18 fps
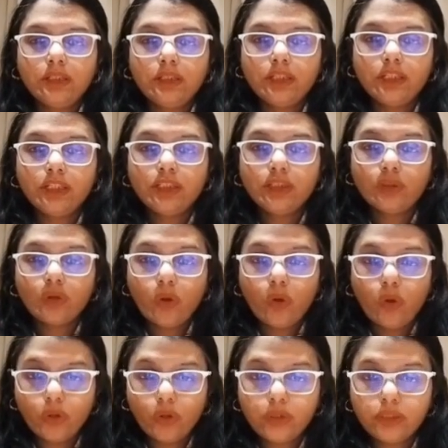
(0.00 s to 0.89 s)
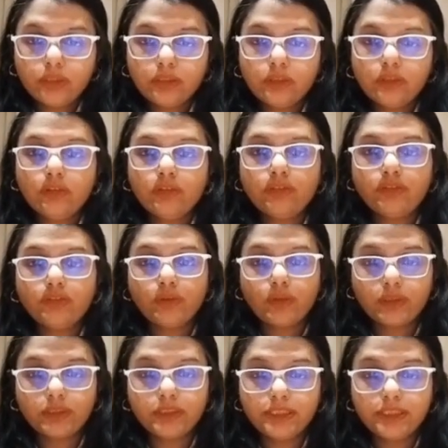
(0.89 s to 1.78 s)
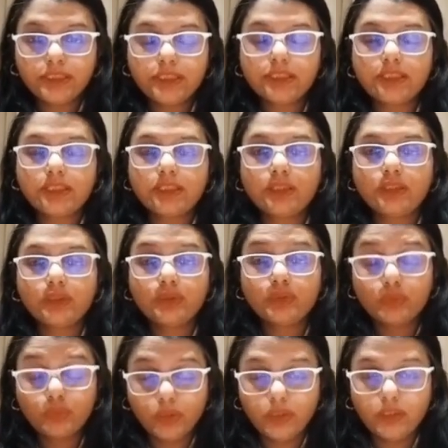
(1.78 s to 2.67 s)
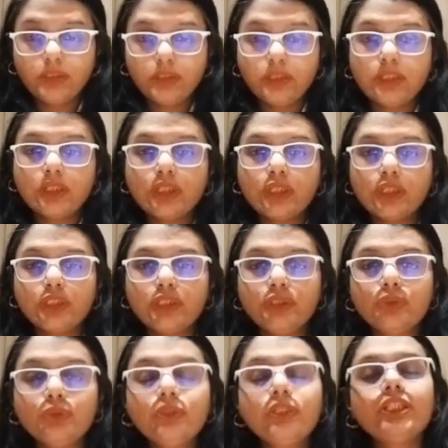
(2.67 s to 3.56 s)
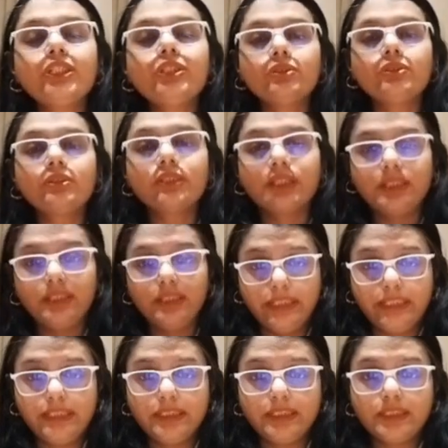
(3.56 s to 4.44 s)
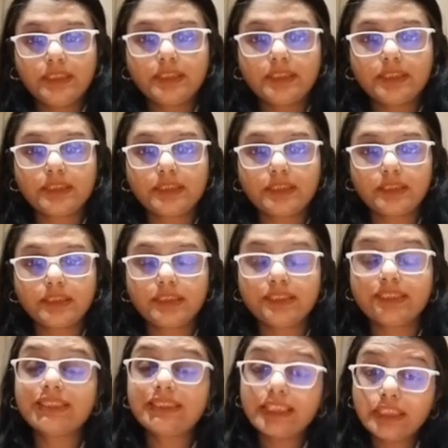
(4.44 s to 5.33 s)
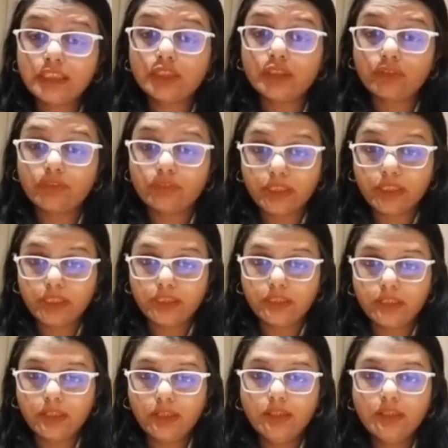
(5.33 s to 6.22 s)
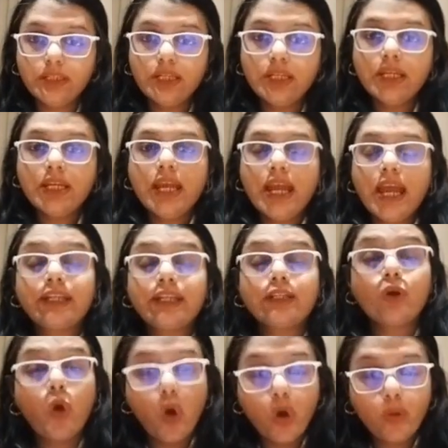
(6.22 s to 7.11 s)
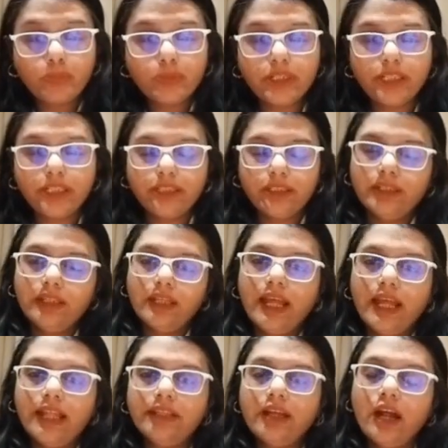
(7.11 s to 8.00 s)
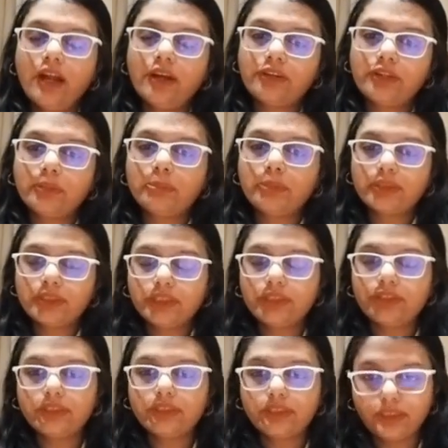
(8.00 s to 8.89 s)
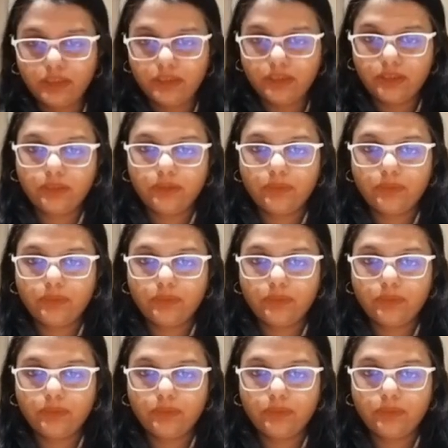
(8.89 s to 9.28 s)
In order for this to work, you need to collect certain sets of data and obtain an 100% result.